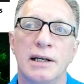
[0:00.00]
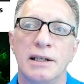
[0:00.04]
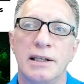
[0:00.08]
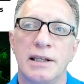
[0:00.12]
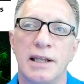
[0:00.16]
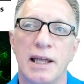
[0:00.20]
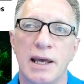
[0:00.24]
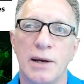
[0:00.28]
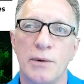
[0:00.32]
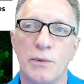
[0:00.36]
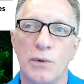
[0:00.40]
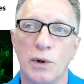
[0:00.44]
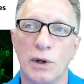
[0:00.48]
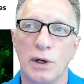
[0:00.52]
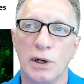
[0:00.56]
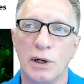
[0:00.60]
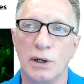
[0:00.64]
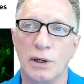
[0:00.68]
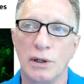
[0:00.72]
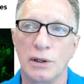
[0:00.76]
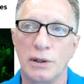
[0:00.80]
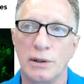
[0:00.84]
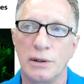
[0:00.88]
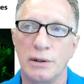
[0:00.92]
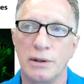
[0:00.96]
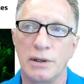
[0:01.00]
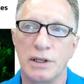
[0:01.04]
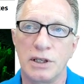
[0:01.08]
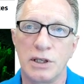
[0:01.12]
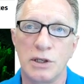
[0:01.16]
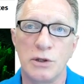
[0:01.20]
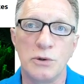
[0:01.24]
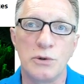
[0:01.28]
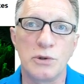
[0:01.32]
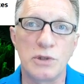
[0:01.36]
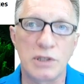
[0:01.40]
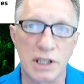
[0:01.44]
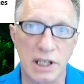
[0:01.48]
they were
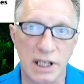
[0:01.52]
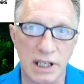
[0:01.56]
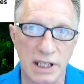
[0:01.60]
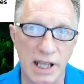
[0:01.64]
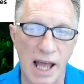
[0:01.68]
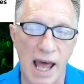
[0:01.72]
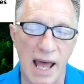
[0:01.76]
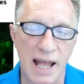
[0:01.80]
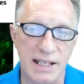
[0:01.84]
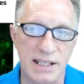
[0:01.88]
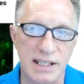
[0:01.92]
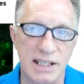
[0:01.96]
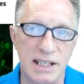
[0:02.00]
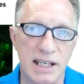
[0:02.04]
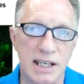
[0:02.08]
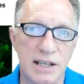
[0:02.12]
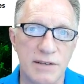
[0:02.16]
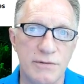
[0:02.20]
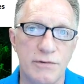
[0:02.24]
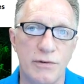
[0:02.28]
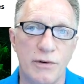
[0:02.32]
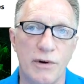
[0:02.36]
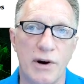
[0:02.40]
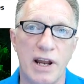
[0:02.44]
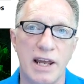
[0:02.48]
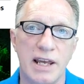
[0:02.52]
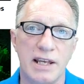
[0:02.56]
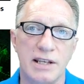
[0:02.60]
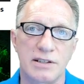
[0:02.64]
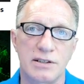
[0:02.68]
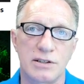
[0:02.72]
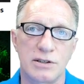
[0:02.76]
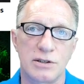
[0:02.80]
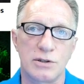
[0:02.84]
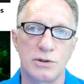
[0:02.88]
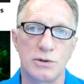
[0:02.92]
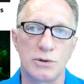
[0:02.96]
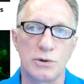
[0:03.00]
using that seed phrase
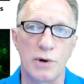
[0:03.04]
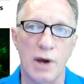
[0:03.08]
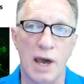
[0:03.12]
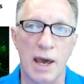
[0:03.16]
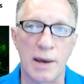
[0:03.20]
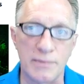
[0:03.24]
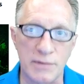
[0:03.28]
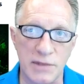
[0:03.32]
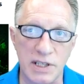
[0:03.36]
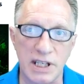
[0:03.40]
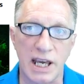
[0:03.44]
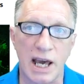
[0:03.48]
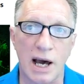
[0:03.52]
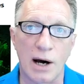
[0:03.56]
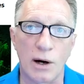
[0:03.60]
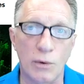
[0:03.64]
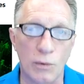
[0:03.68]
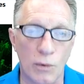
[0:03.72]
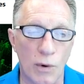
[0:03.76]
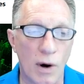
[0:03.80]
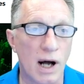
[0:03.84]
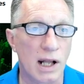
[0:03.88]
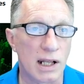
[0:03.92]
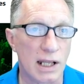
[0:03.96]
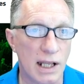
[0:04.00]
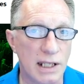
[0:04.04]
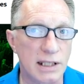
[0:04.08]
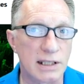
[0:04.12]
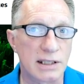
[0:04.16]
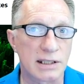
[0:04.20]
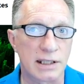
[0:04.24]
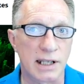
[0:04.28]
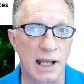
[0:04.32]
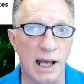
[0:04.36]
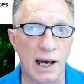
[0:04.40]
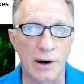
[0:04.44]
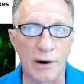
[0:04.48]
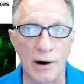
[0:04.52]
to empty out wallets.
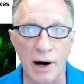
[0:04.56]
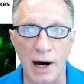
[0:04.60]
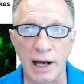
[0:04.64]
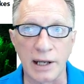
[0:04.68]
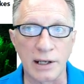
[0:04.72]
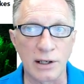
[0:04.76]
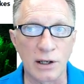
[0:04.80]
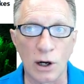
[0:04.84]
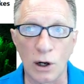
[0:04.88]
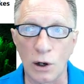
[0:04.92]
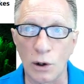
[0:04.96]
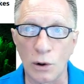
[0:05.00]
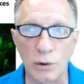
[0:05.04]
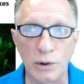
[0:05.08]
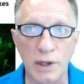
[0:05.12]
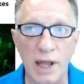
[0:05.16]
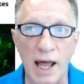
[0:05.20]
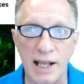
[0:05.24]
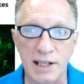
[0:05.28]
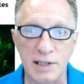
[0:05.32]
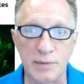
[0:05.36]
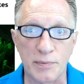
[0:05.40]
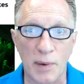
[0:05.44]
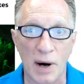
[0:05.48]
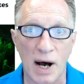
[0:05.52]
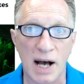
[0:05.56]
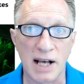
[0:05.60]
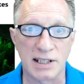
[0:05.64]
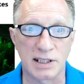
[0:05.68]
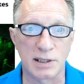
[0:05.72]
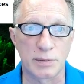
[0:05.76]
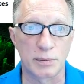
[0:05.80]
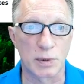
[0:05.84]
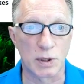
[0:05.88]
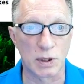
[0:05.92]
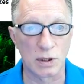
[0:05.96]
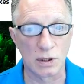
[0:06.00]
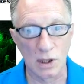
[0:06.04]
Now, I know that's
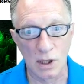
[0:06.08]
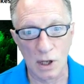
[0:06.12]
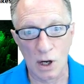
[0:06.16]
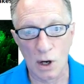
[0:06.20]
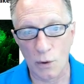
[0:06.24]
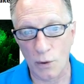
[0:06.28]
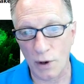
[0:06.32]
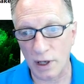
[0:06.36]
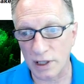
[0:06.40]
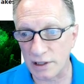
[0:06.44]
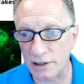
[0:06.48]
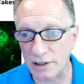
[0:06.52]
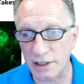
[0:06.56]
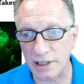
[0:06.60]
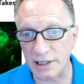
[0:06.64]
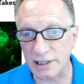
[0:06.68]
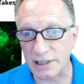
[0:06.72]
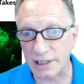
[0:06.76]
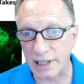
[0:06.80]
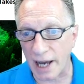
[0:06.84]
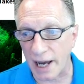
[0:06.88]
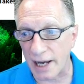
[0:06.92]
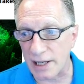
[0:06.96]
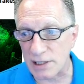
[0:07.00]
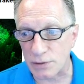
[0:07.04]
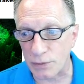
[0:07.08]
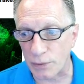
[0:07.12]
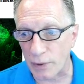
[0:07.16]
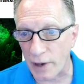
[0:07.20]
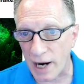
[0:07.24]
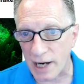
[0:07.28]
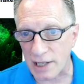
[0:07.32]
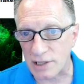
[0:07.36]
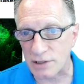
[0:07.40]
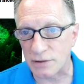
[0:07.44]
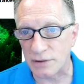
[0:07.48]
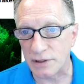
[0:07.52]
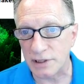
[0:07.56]
possible. Whether these guys were
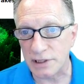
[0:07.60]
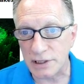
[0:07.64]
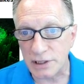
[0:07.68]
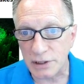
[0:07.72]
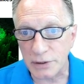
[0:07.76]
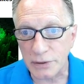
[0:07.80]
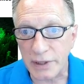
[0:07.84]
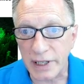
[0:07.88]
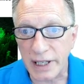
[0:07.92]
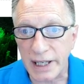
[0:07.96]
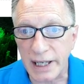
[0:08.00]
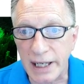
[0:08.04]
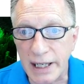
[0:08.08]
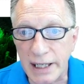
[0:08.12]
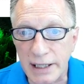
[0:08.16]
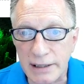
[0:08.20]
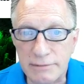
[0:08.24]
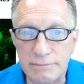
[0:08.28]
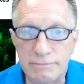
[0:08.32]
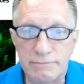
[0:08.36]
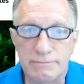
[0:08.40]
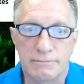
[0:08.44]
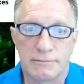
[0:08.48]
actually doing it,